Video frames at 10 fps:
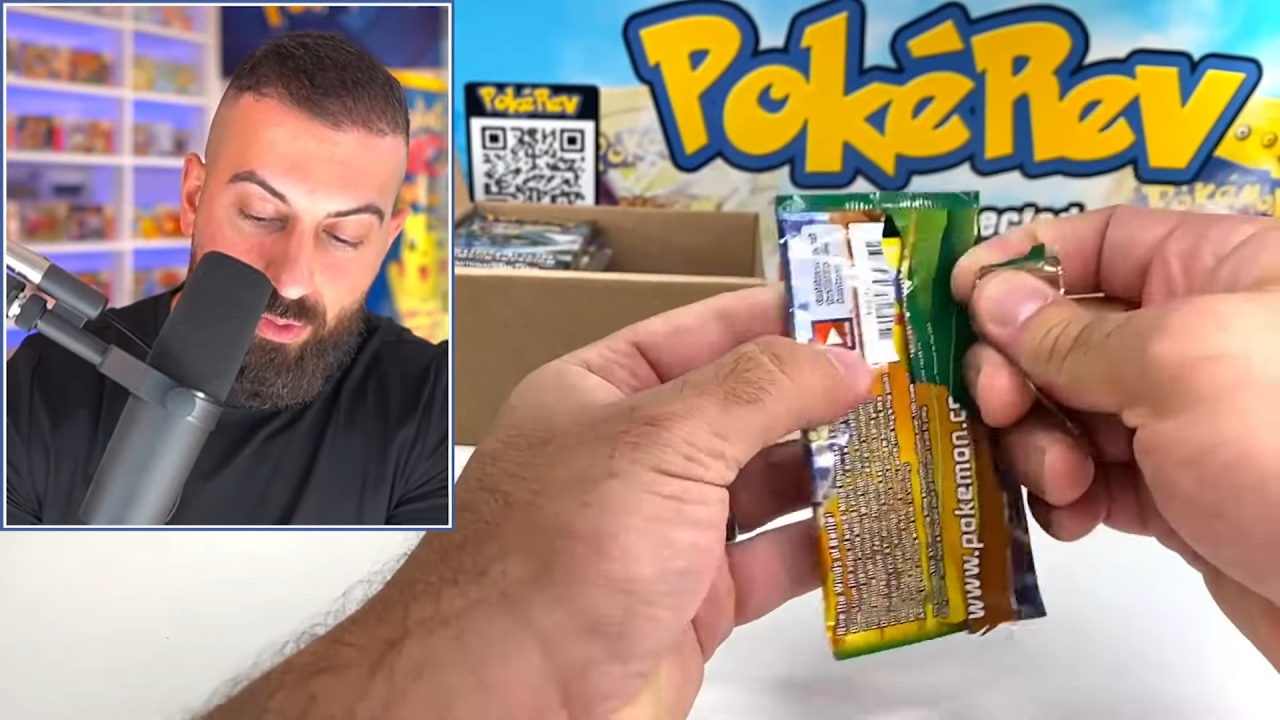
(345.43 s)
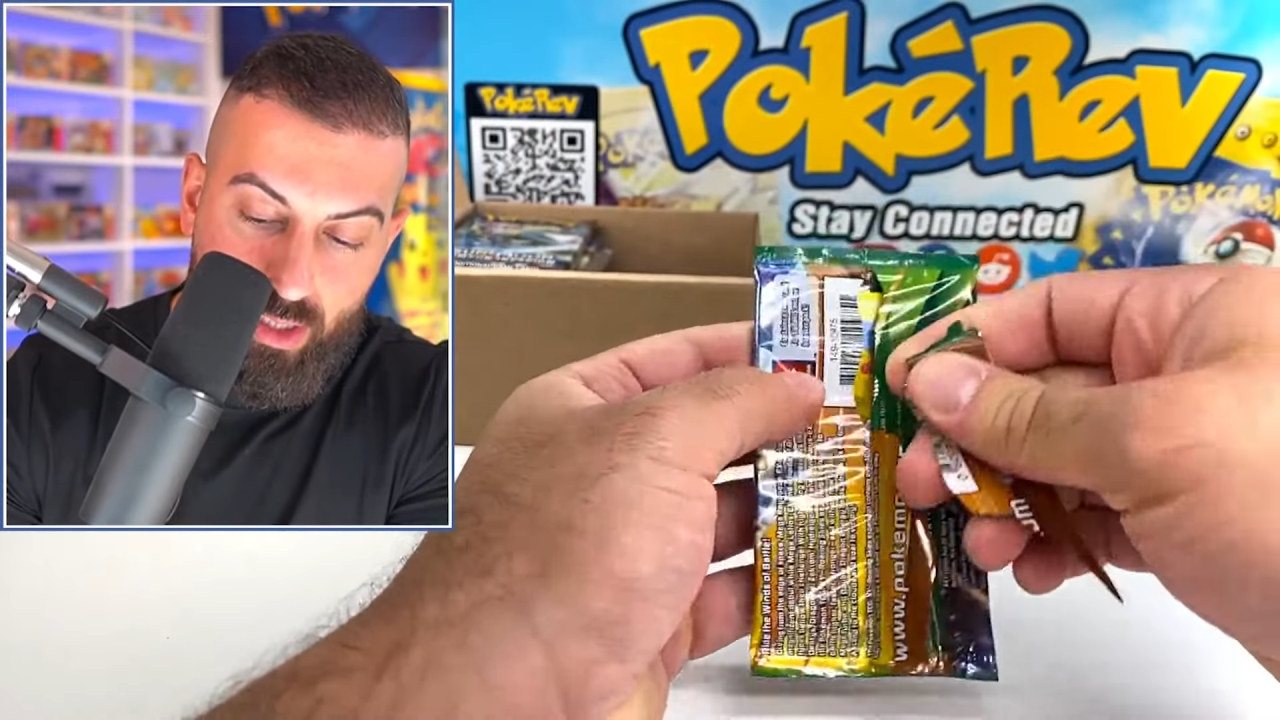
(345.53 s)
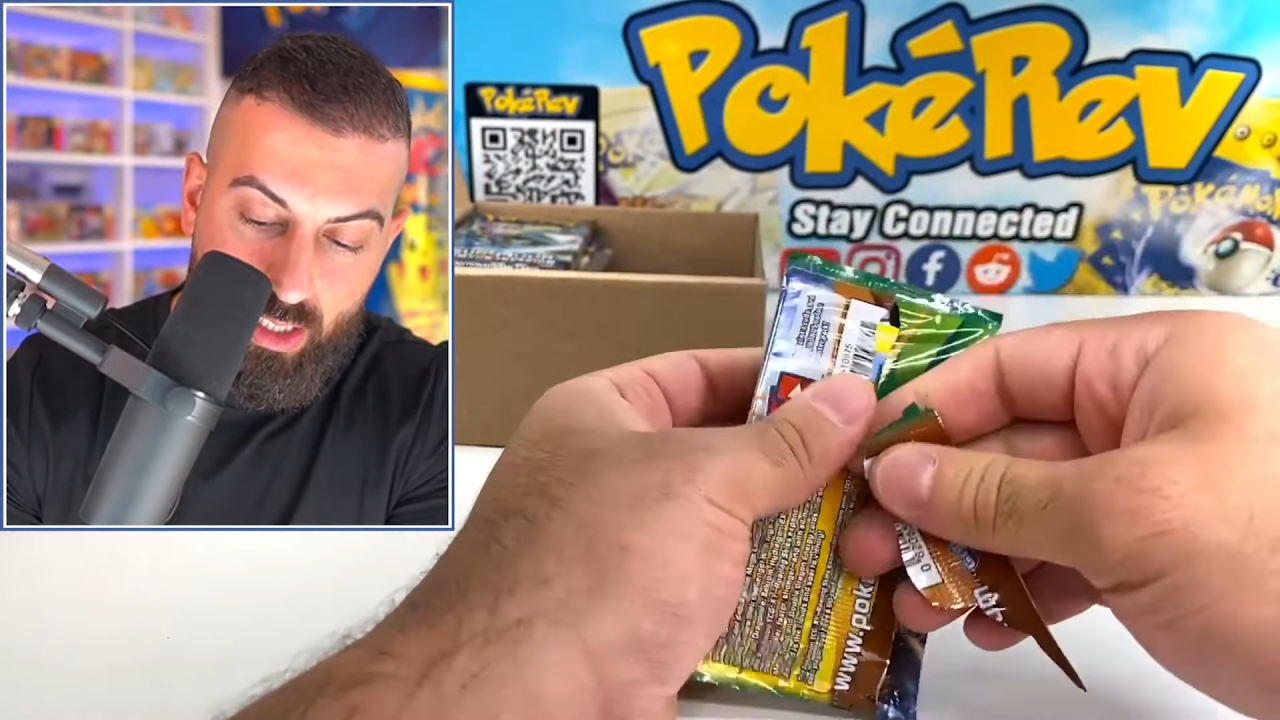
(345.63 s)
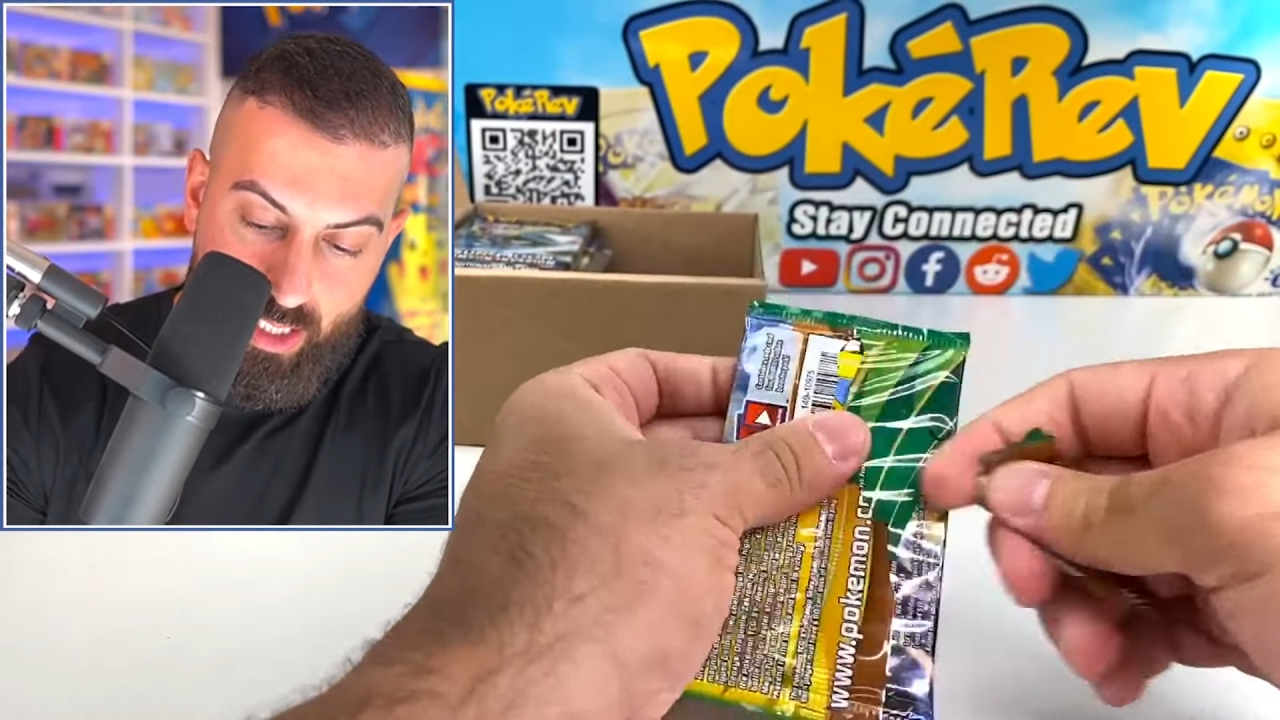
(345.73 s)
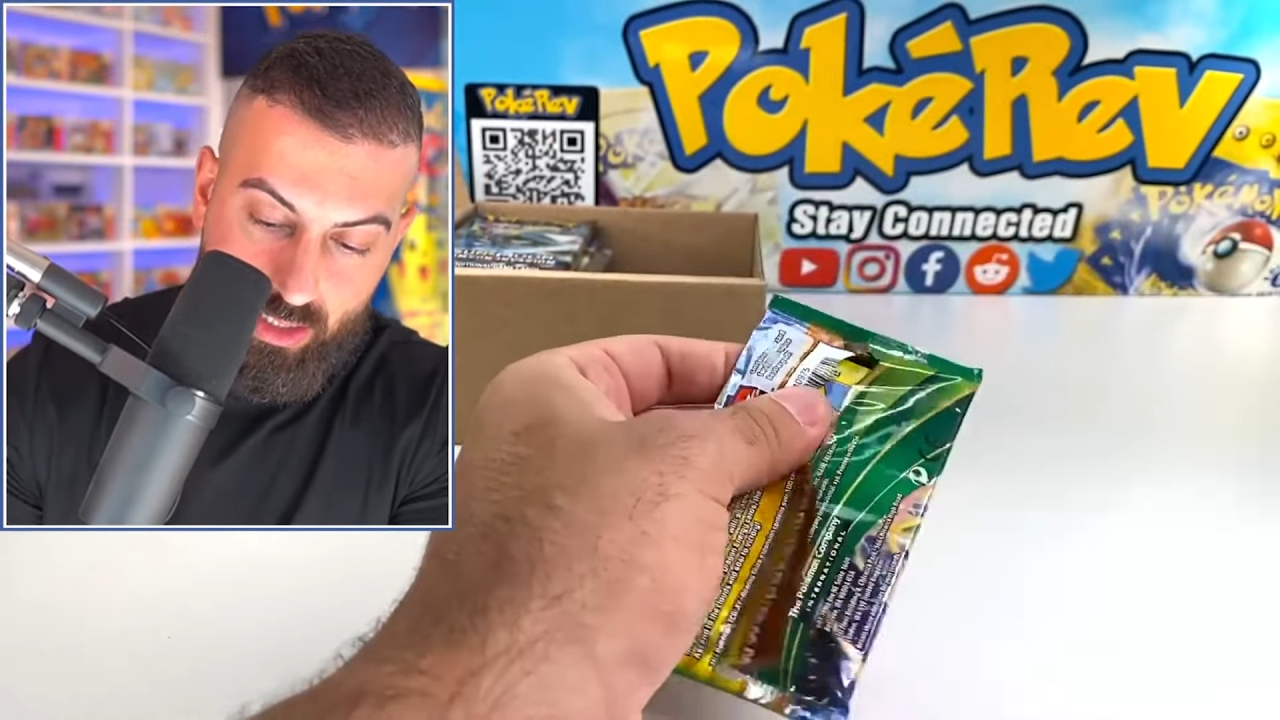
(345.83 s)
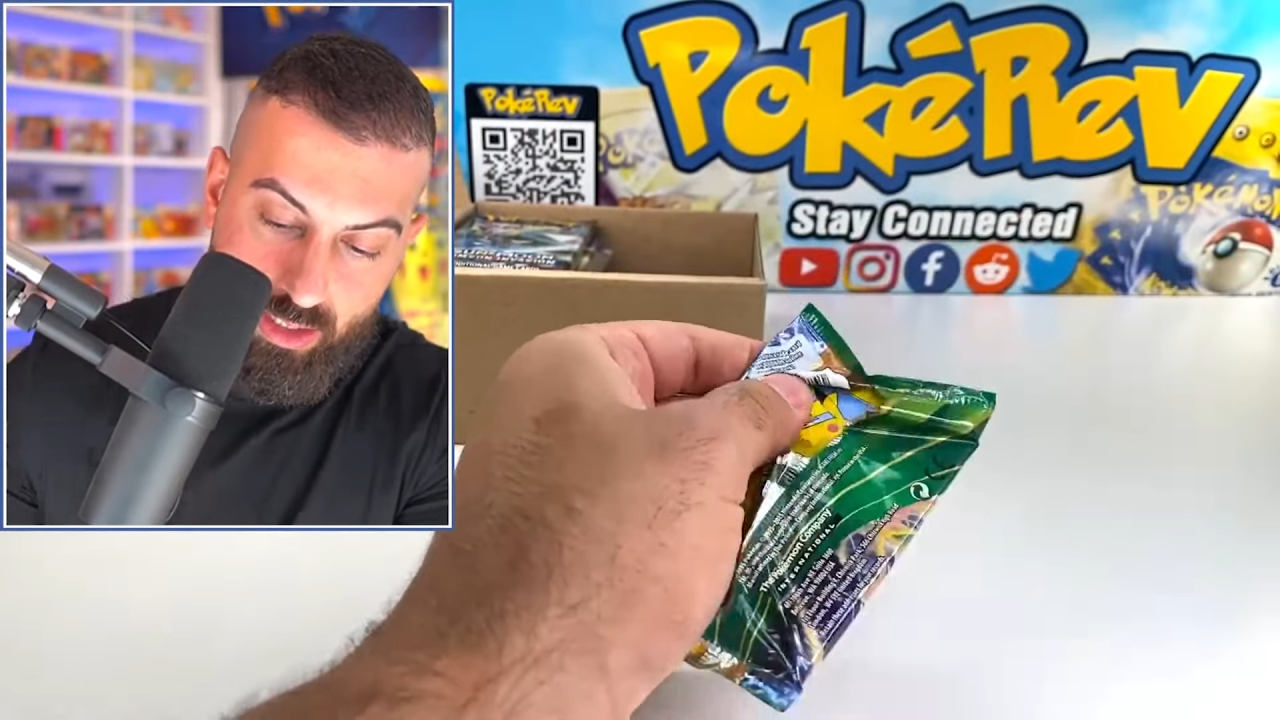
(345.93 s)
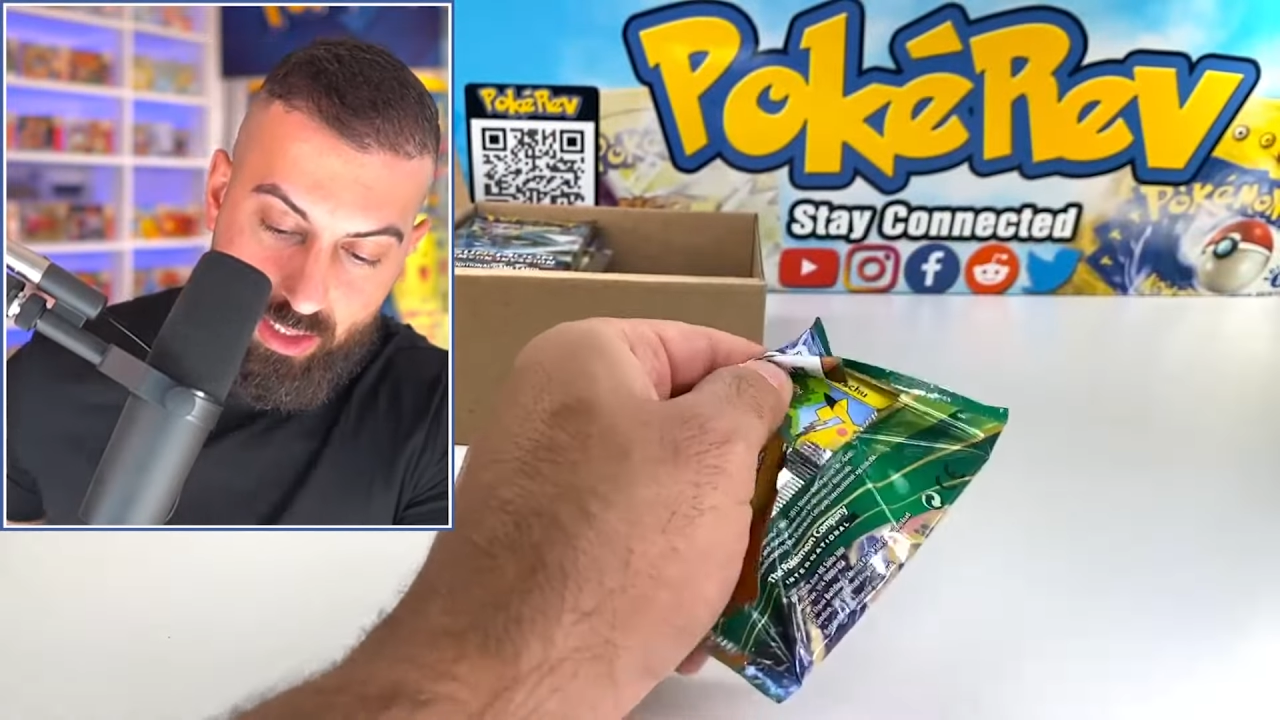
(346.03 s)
release.